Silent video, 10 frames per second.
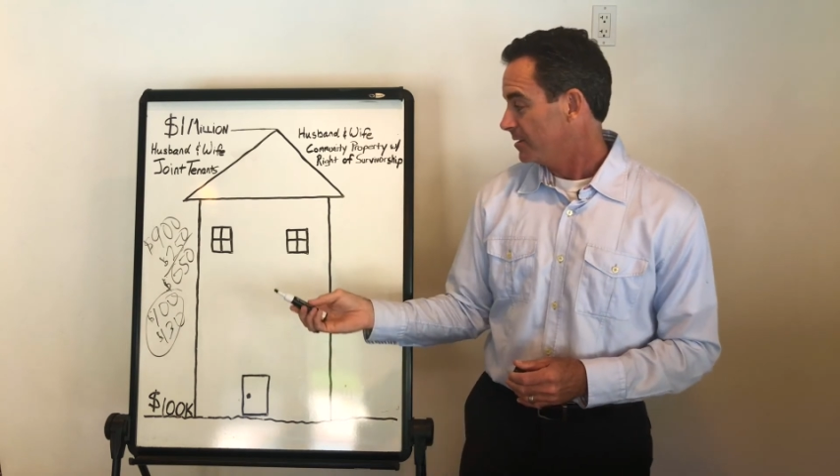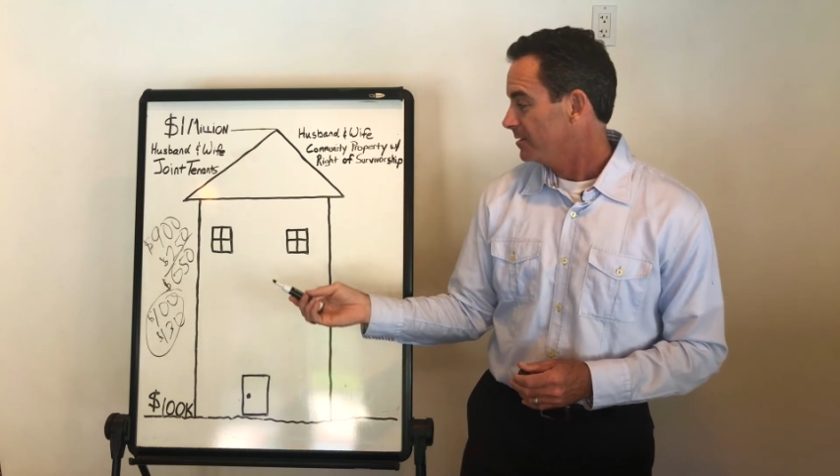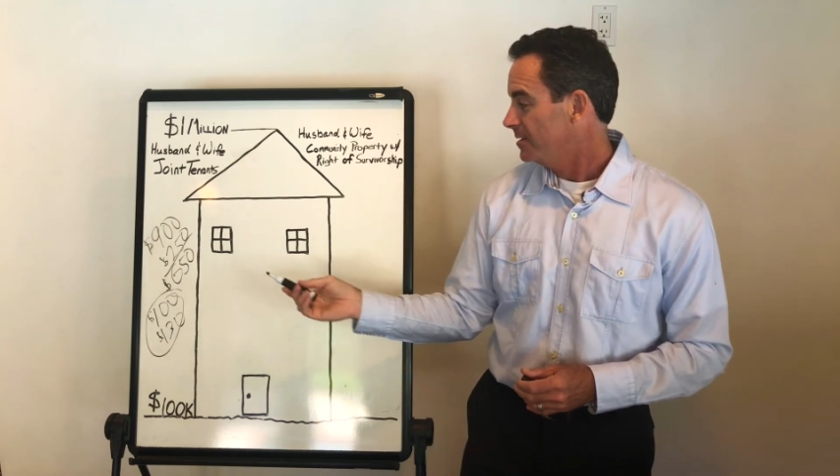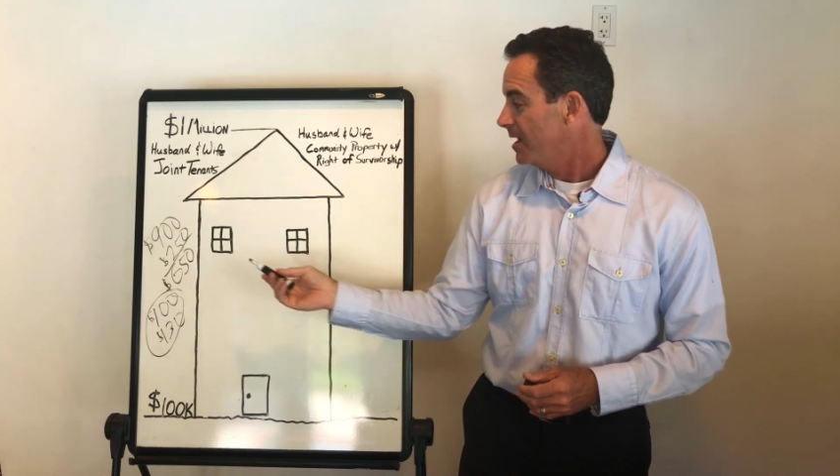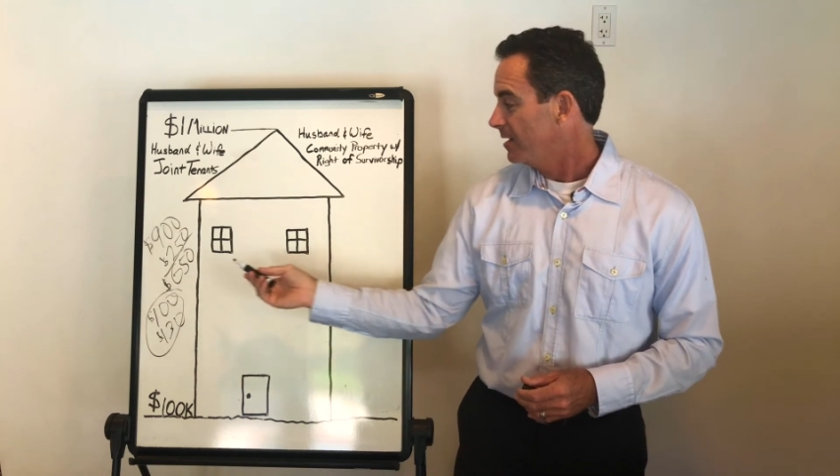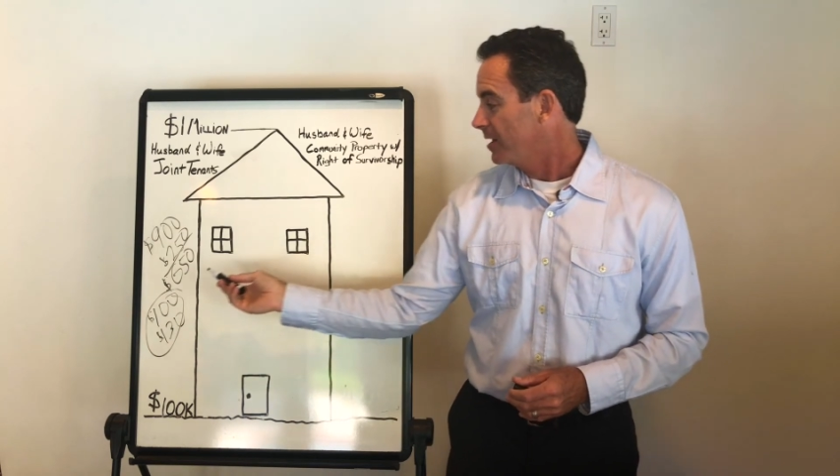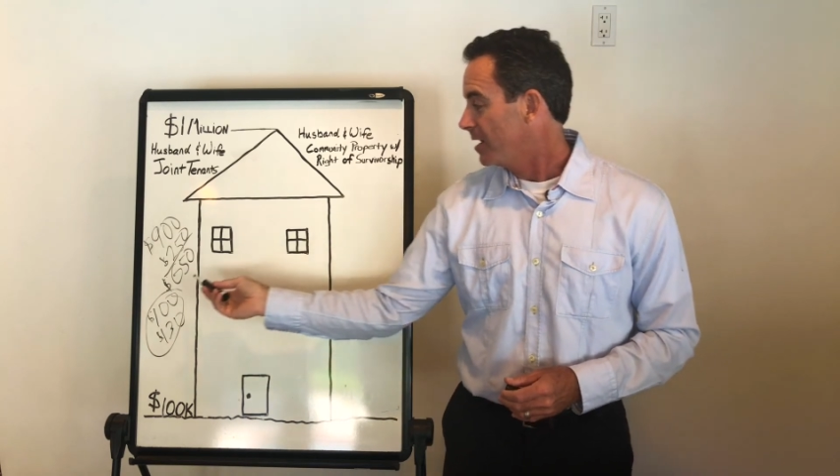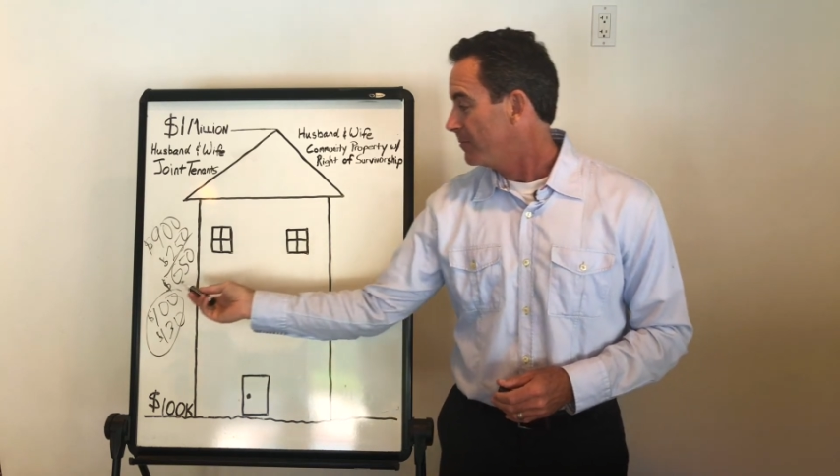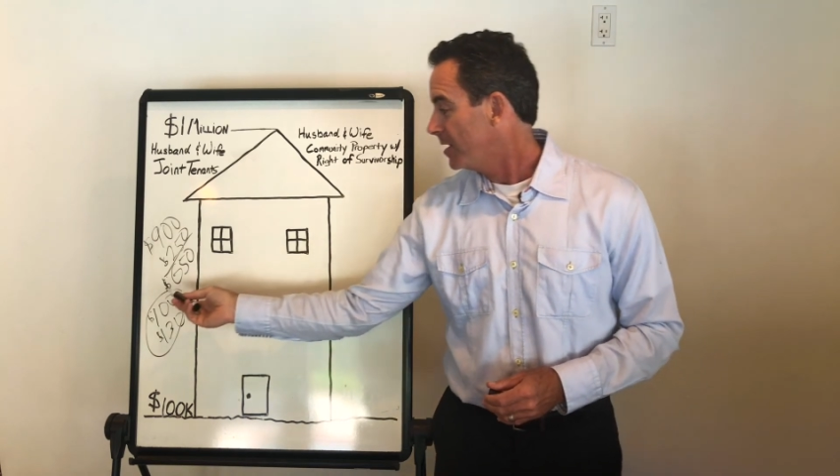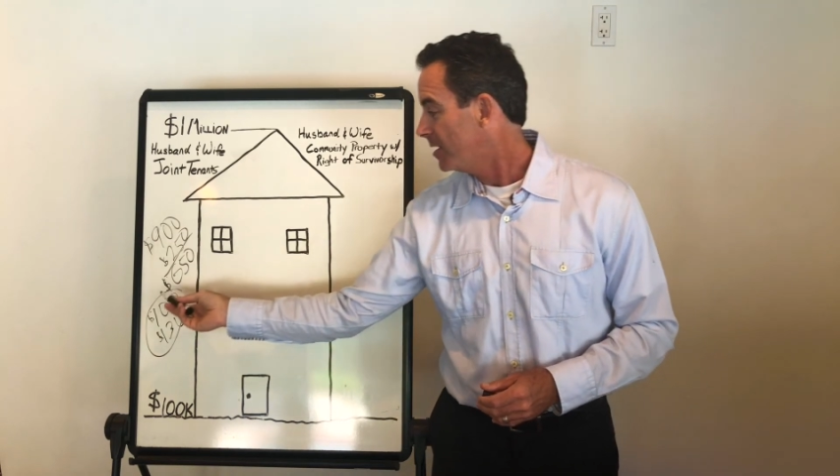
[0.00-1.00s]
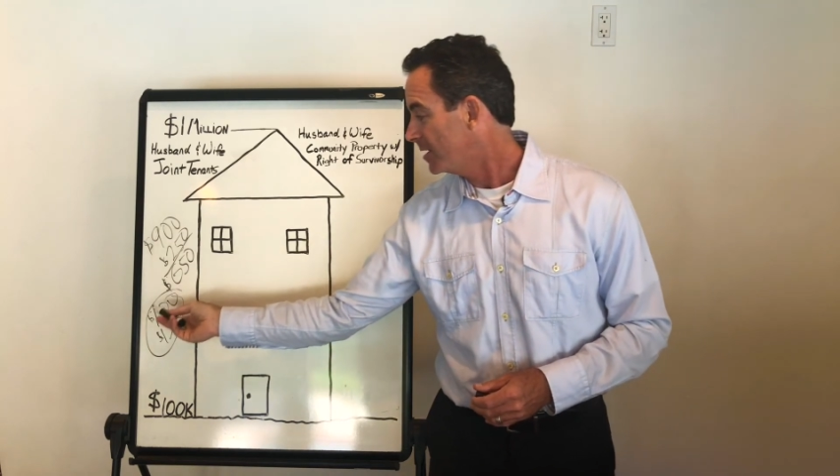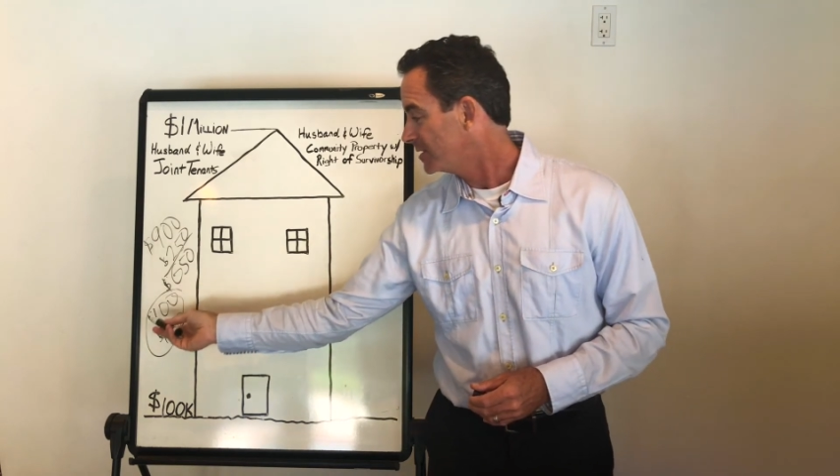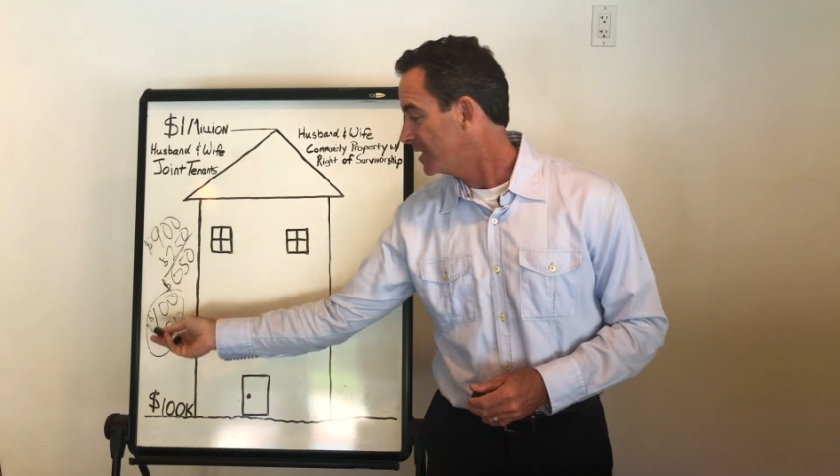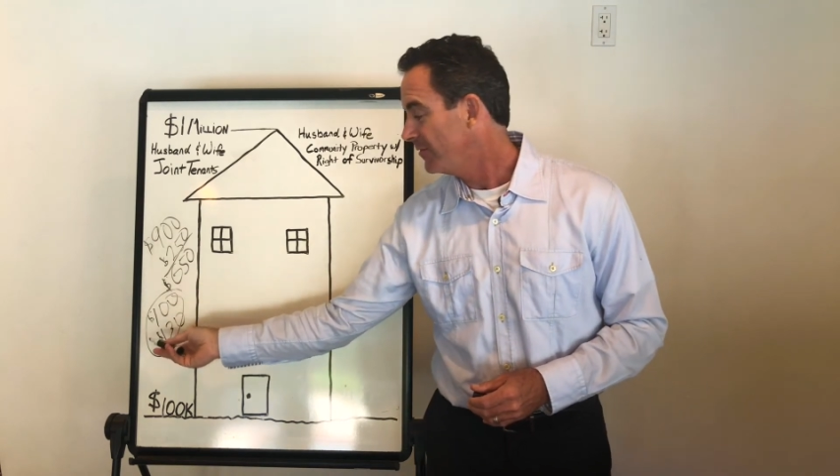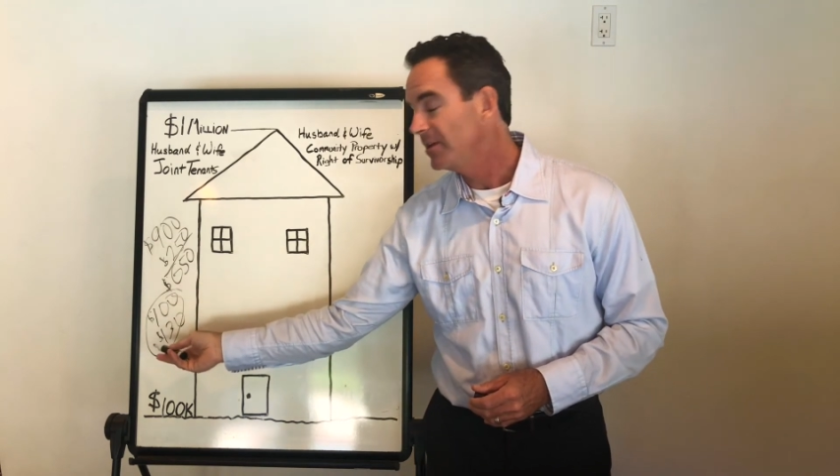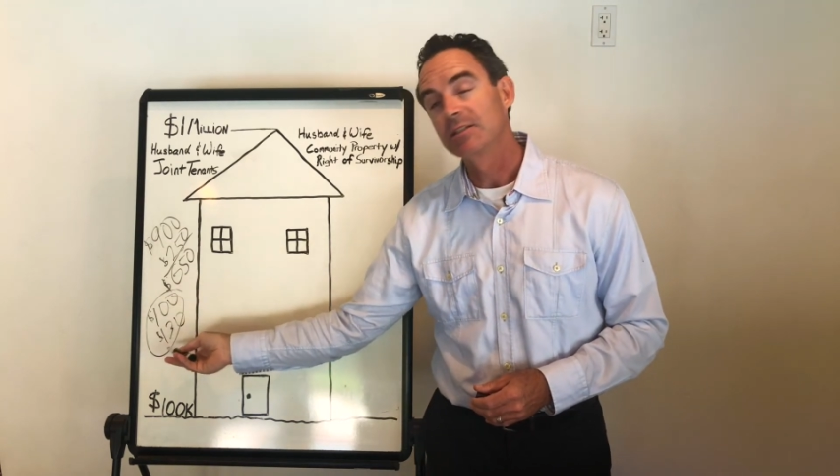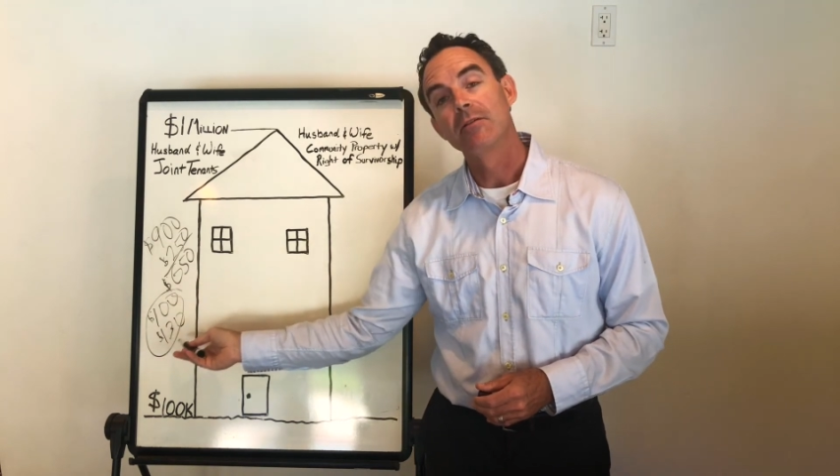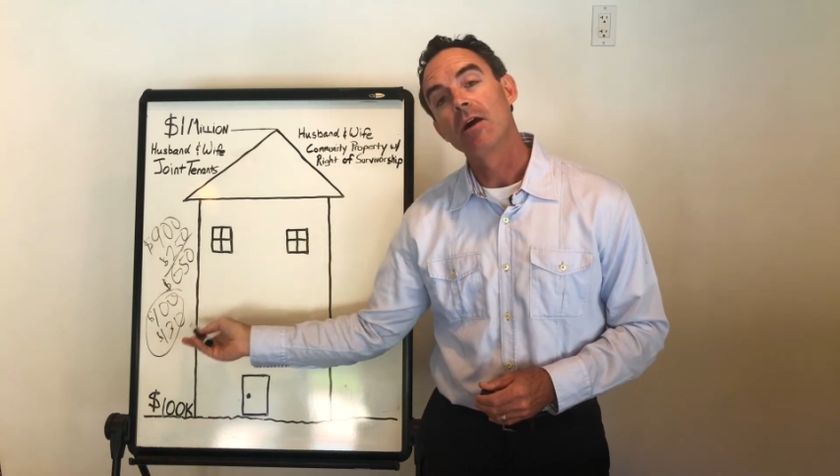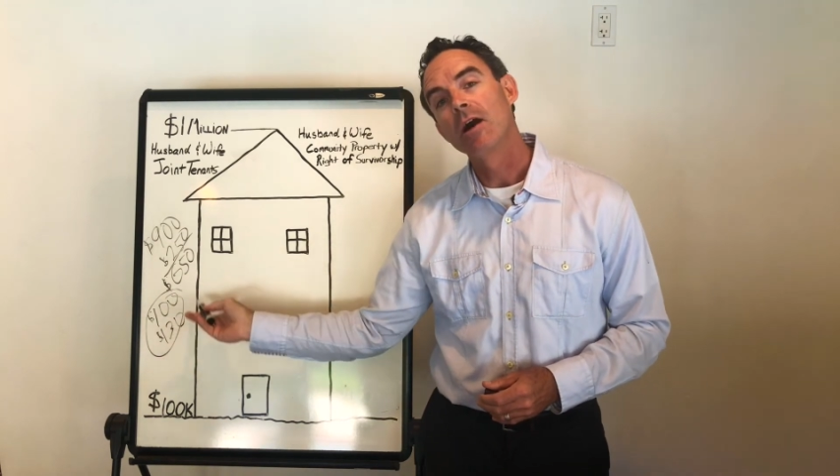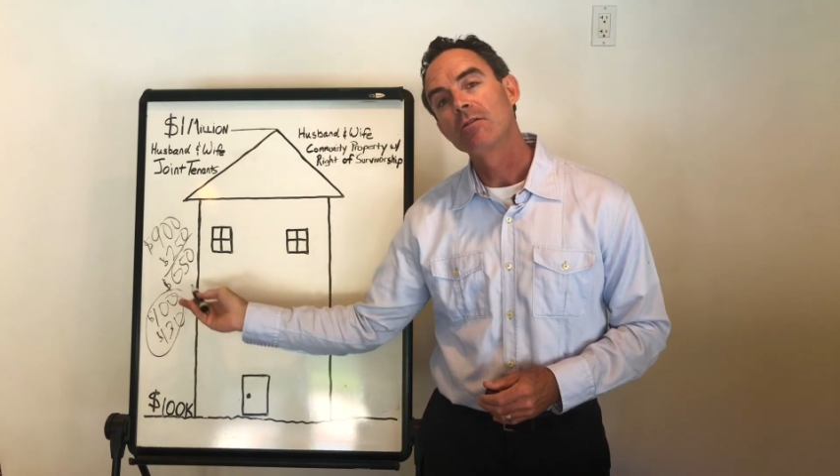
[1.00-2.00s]
netting them savings of
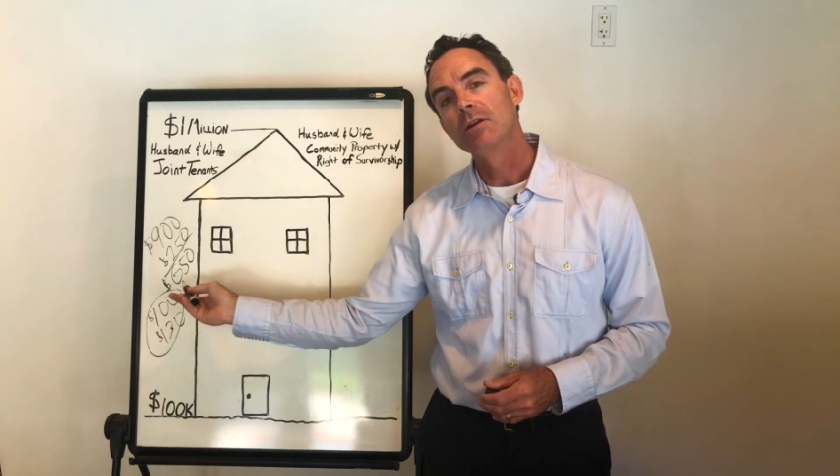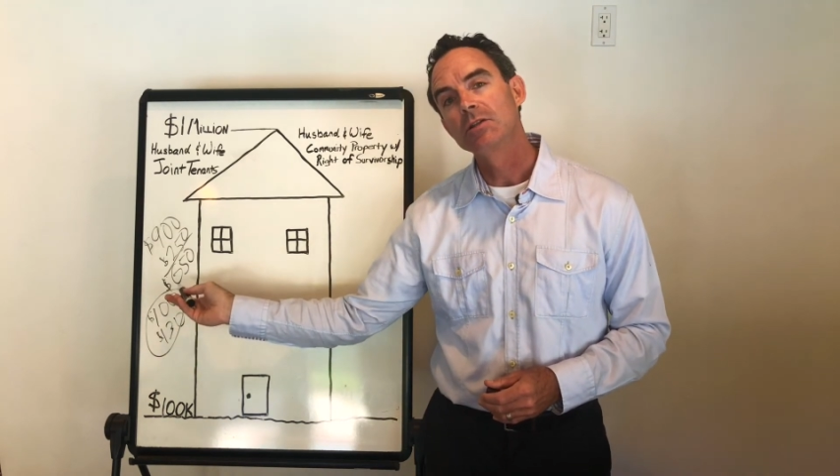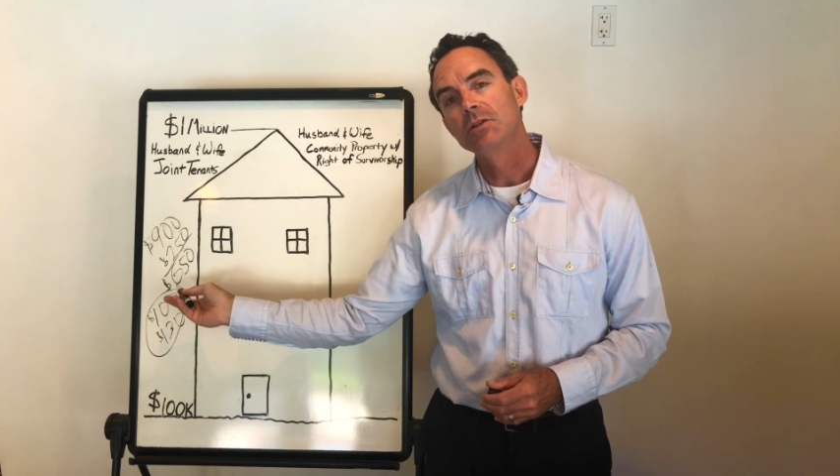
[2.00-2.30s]
$100,000